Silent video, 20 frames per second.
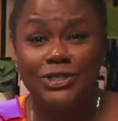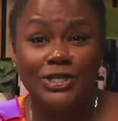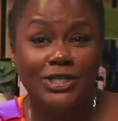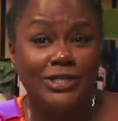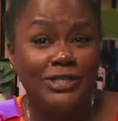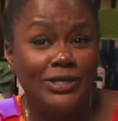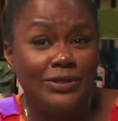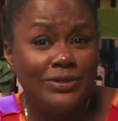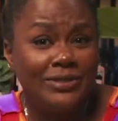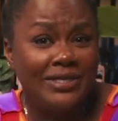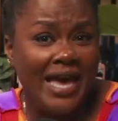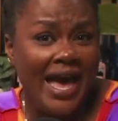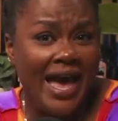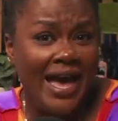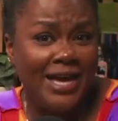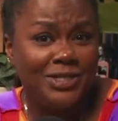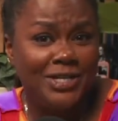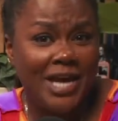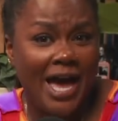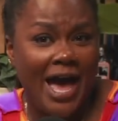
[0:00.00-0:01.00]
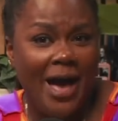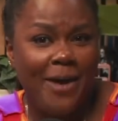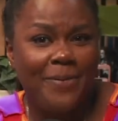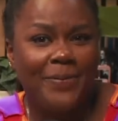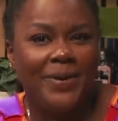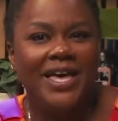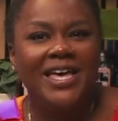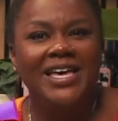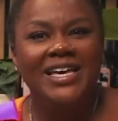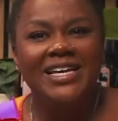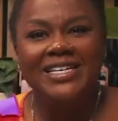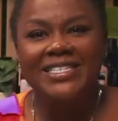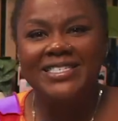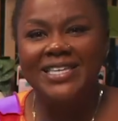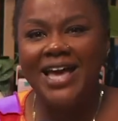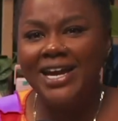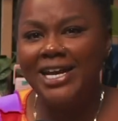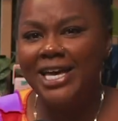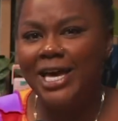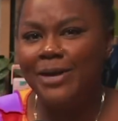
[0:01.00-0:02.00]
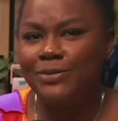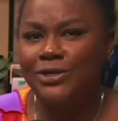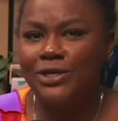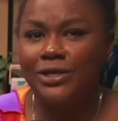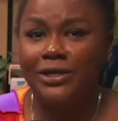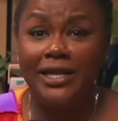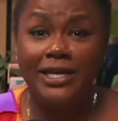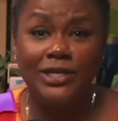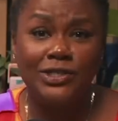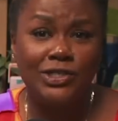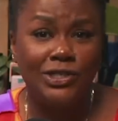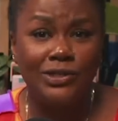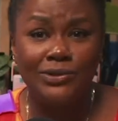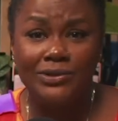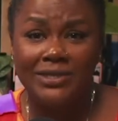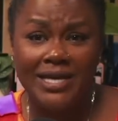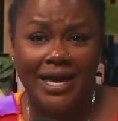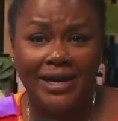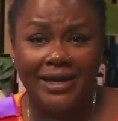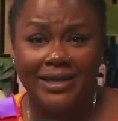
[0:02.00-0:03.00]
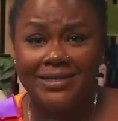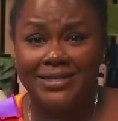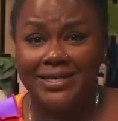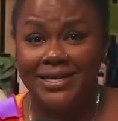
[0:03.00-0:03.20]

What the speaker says: Just use Cash App. Signing up took like 2 seconds,